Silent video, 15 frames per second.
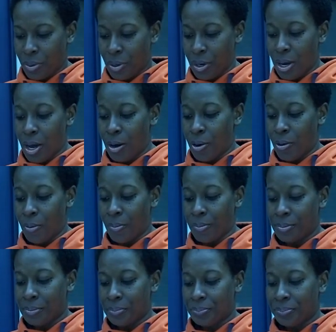Uh-oh.
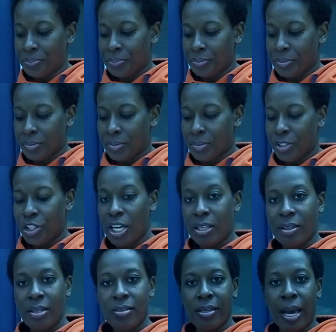Check
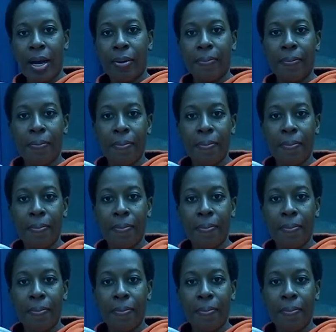this out.